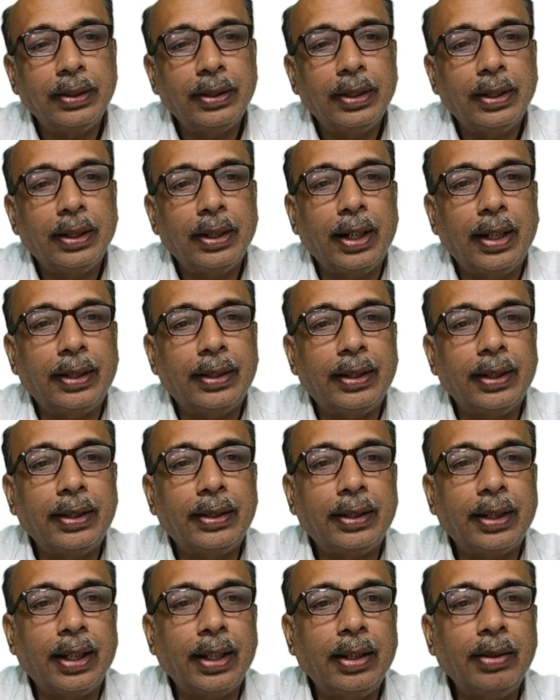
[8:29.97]
At that
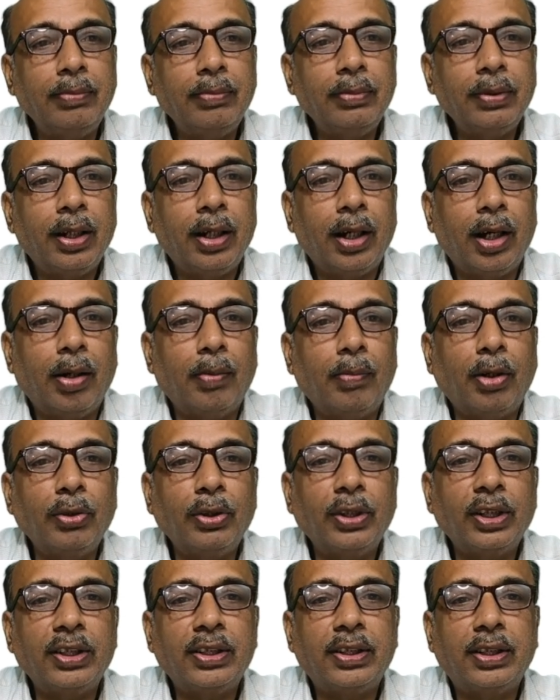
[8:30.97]
time, amount
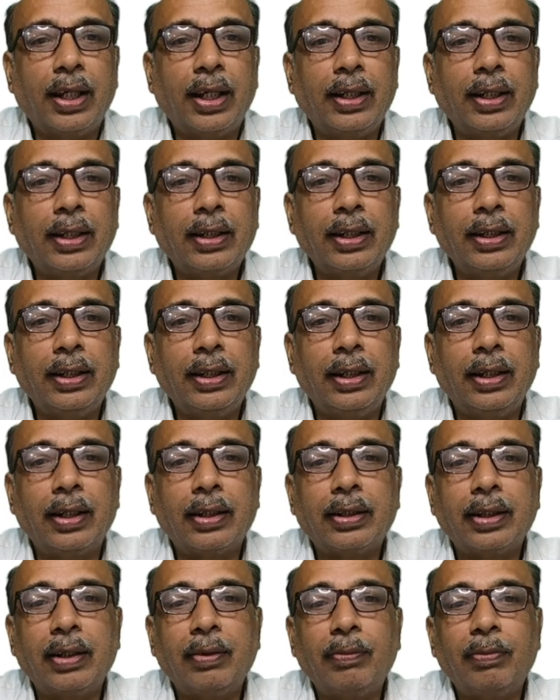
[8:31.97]
is directly
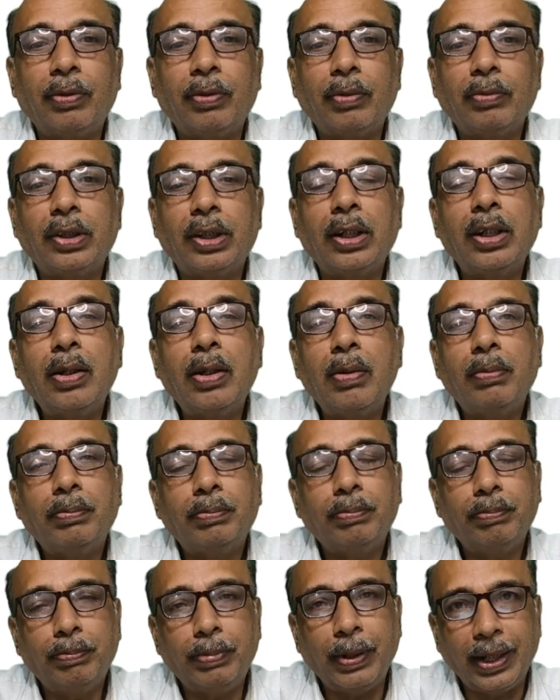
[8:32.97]
deducted from the
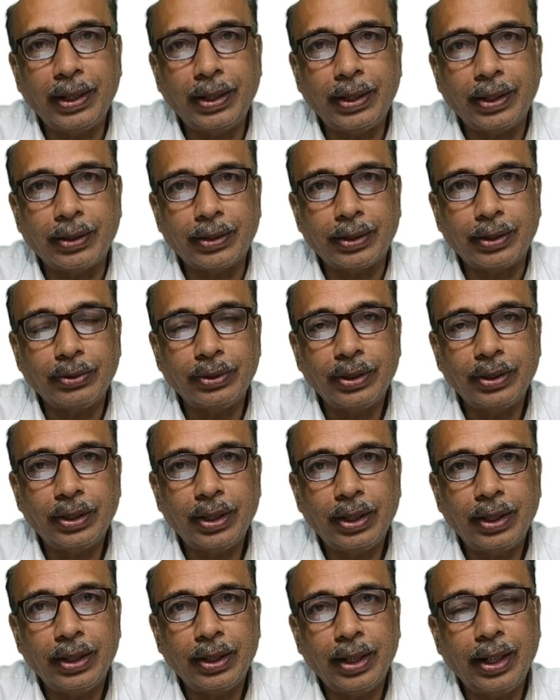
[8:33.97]
bank account
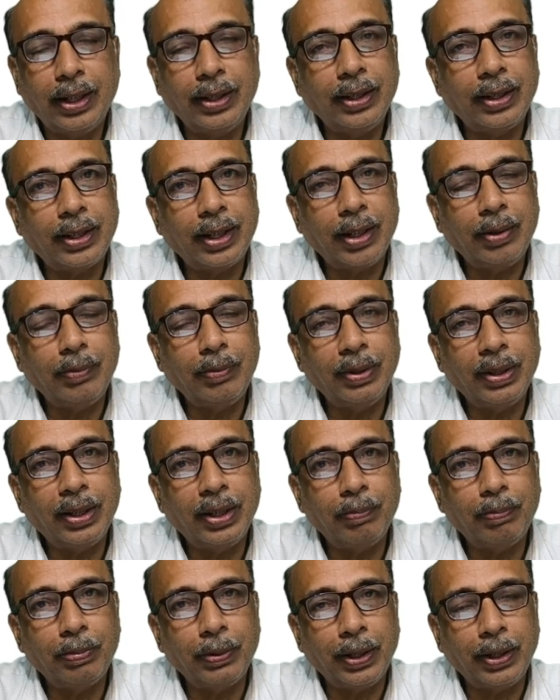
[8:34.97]
and it can be
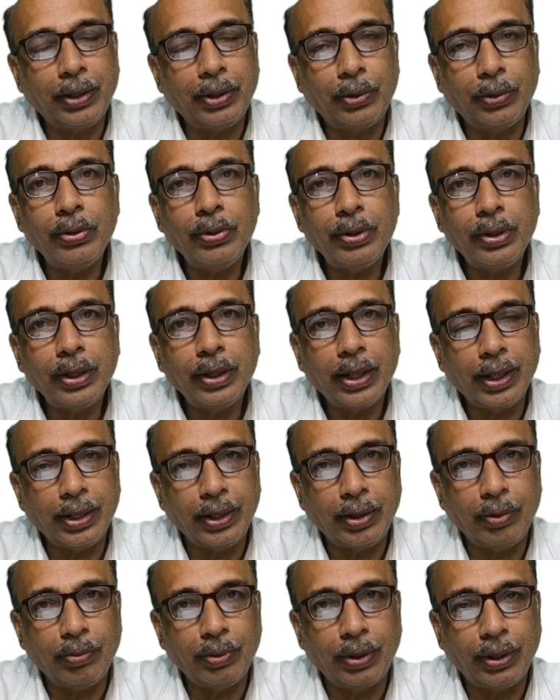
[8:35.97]
paid to
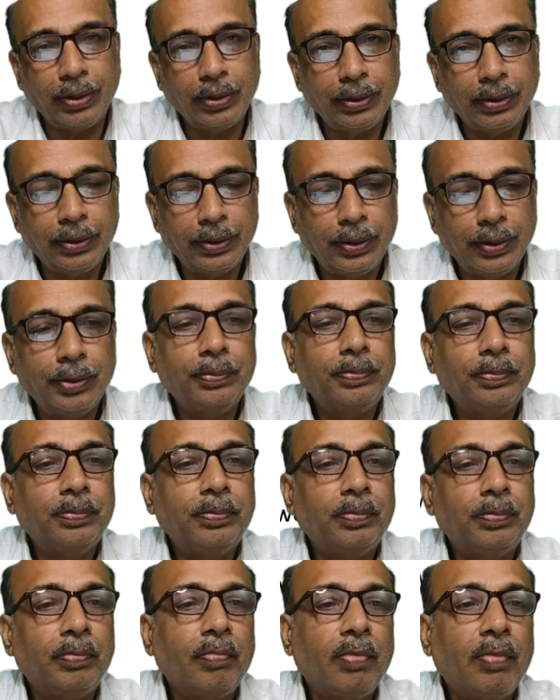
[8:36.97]
anyone.
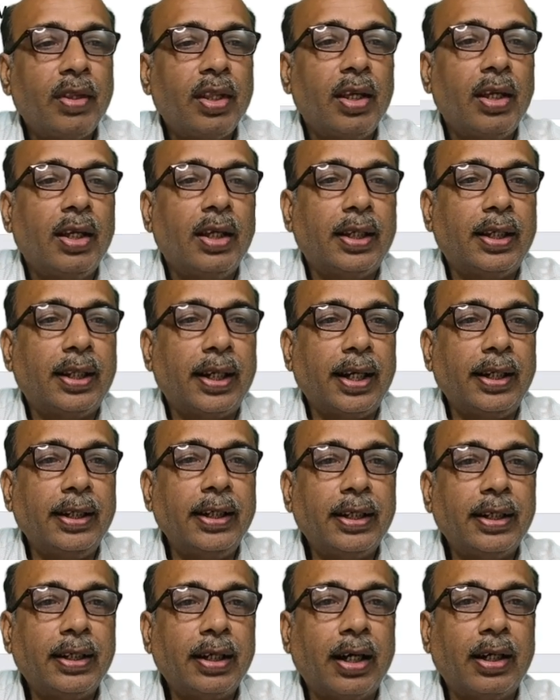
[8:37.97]

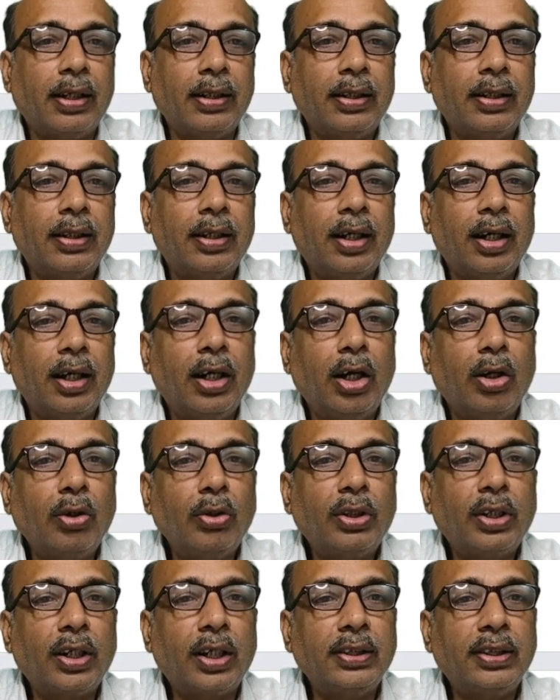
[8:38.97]
Credit card allow
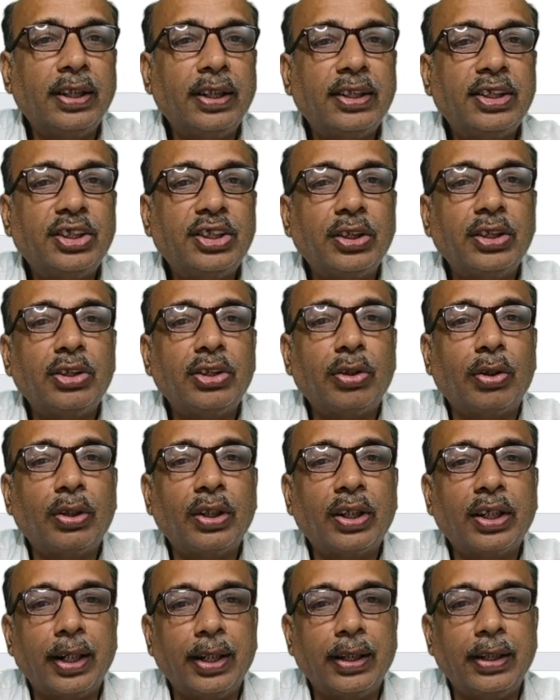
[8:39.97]
transactions on
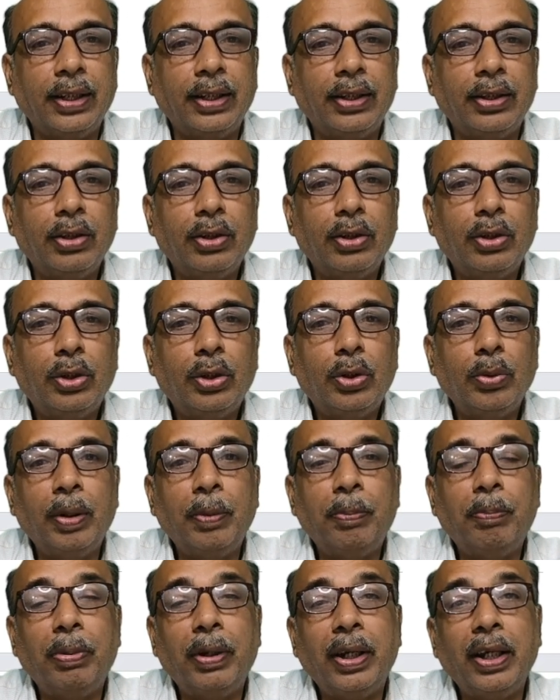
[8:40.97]
credit to be
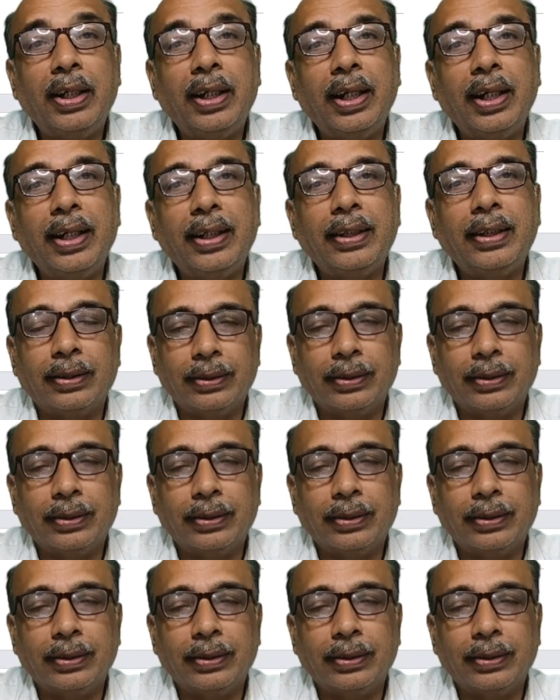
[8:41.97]
paid later.